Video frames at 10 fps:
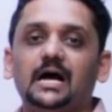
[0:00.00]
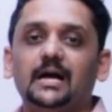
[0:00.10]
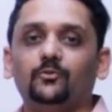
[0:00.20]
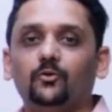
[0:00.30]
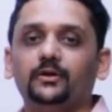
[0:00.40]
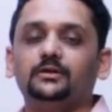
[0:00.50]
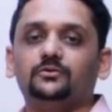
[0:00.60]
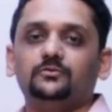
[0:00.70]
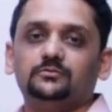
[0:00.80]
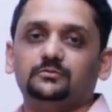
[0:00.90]
I am going
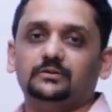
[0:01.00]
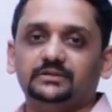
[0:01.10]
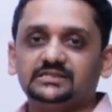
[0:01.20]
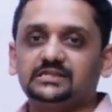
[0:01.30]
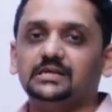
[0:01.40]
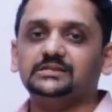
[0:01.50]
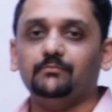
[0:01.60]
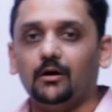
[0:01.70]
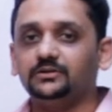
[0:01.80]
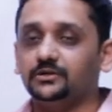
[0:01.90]
to discuss
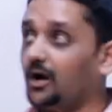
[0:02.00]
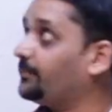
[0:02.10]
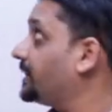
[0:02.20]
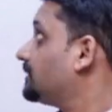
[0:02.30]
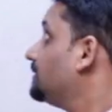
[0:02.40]
about the topic